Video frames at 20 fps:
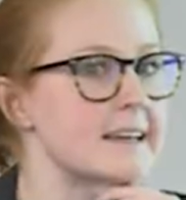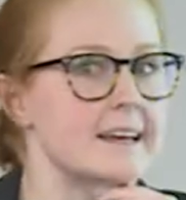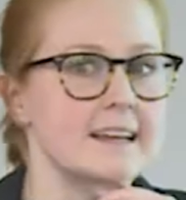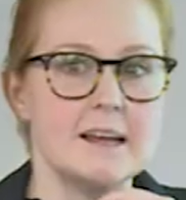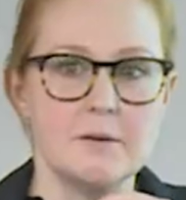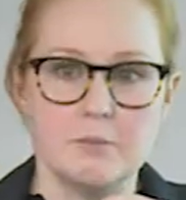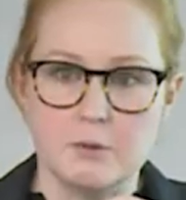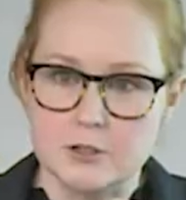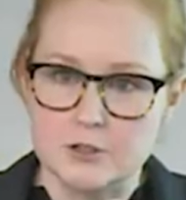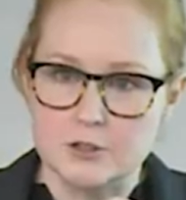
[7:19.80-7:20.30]
an
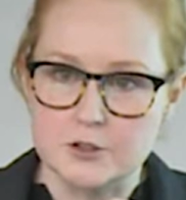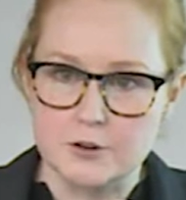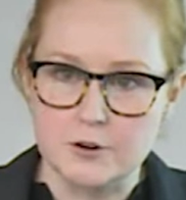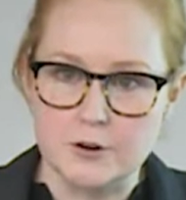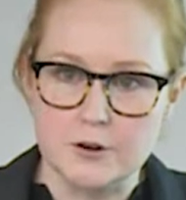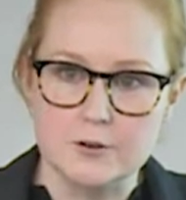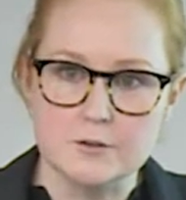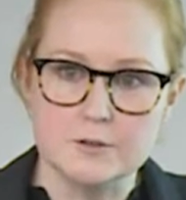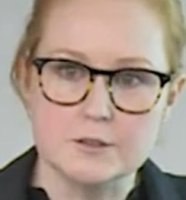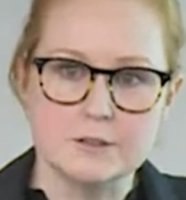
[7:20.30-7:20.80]

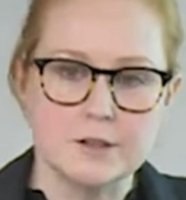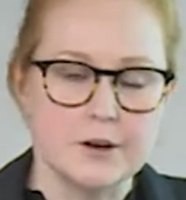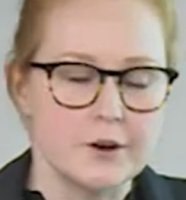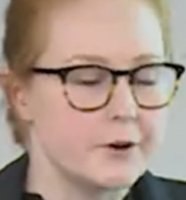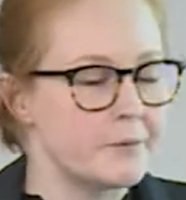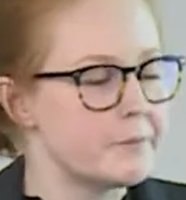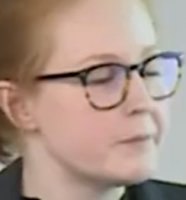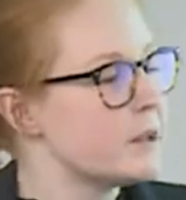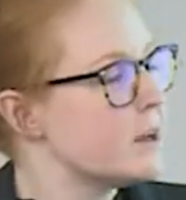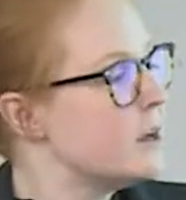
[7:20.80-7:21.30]
epidural.
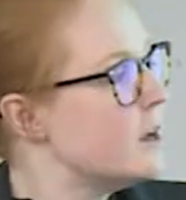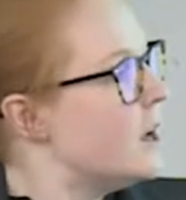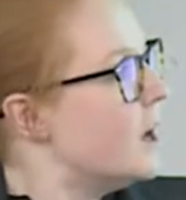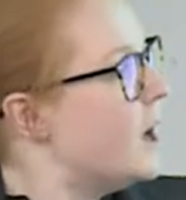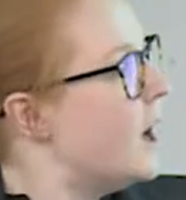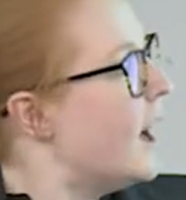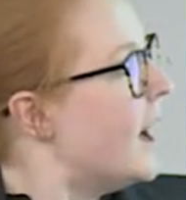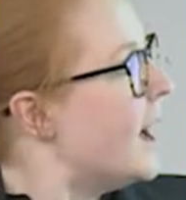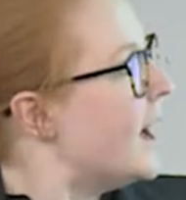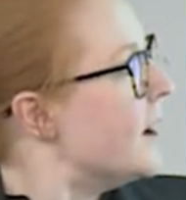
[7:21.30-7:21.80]
So
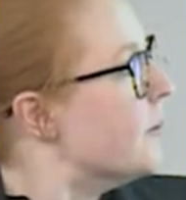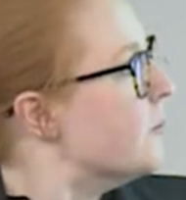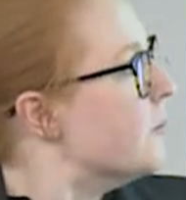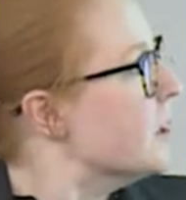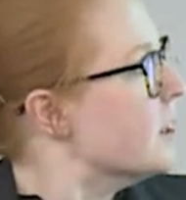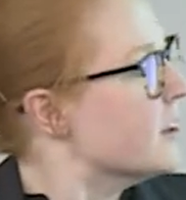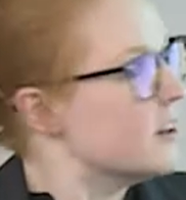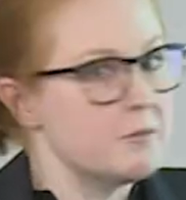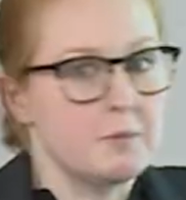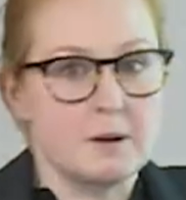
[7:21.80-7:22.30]
a
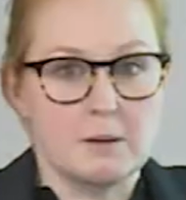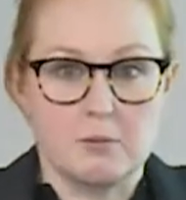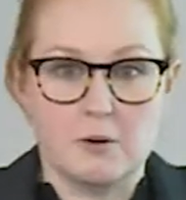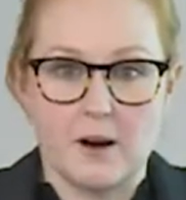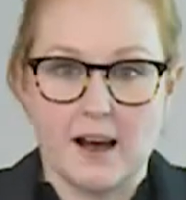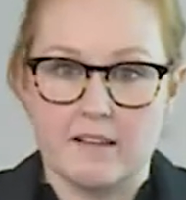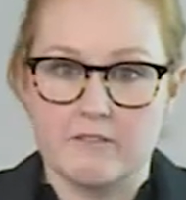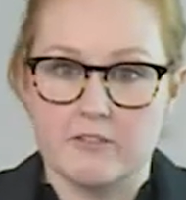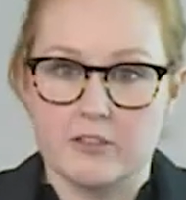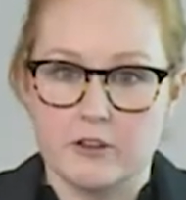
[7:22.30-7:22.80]
lot of people
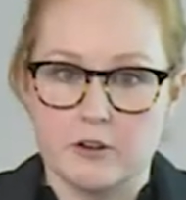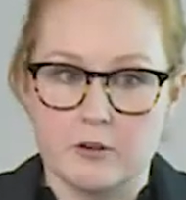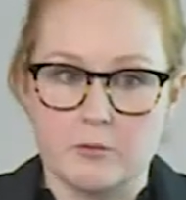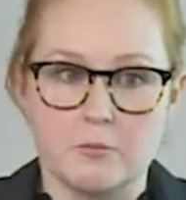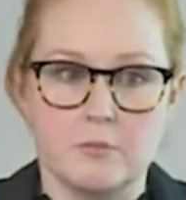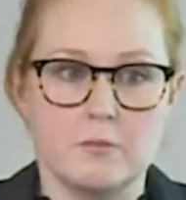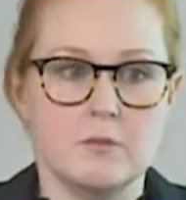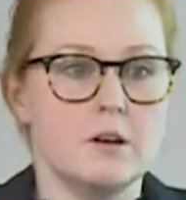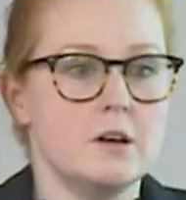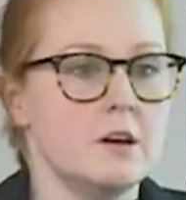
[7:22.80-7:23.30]
have
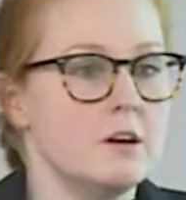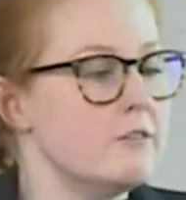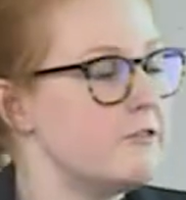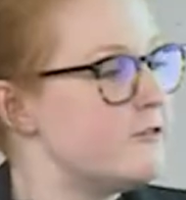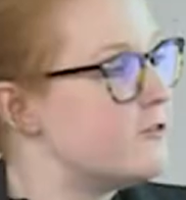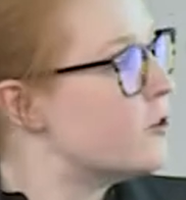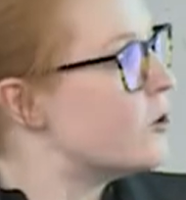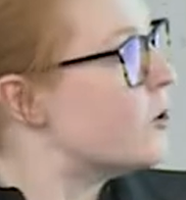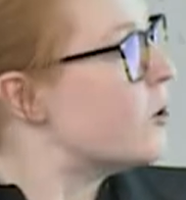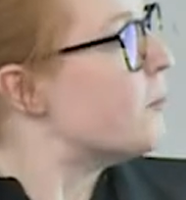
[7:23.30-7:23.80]
them
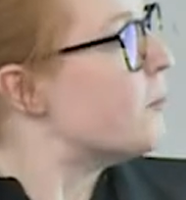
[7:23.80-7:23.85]
for